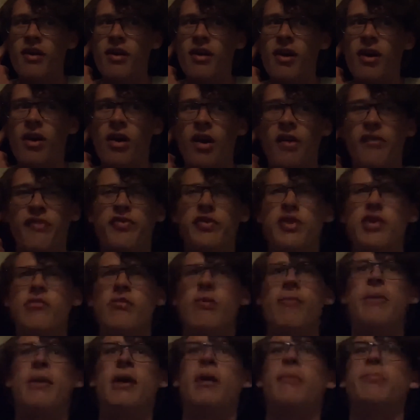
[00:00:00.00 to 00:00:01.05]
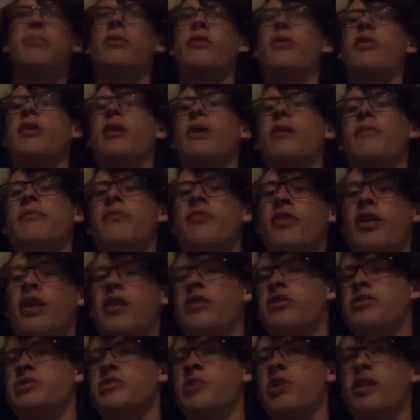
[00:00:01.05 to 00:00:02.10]
or a free repair program for
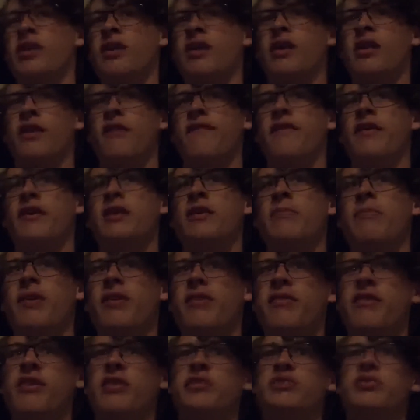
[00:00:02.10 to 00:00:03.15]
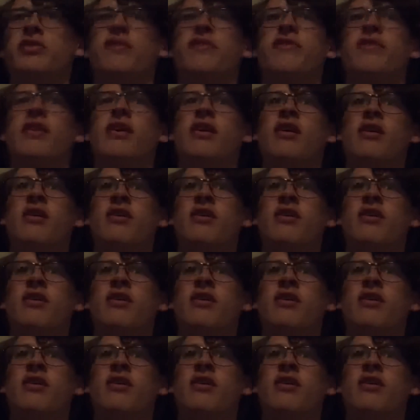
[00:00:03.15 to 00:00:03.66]
any Joy-Con affected by stick drift.